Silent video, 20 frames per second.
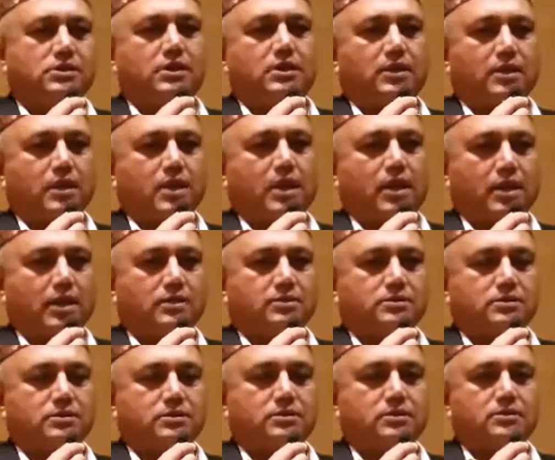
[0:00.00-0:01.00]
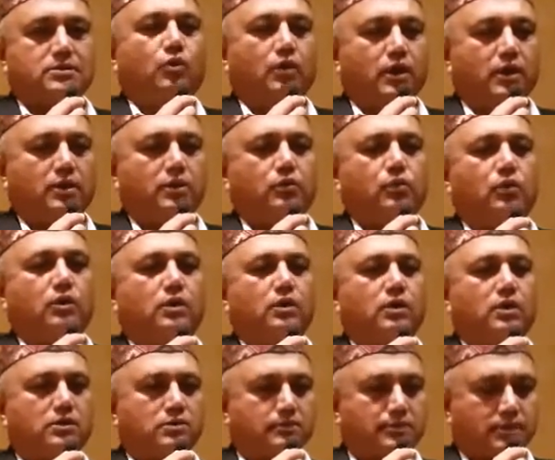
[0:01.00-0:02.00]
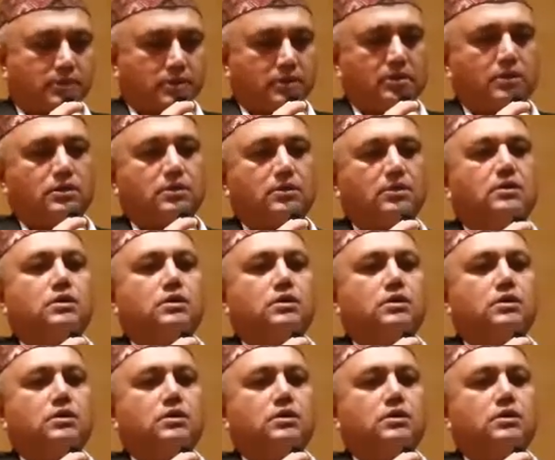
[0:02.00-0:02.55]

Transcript: areas, when will not be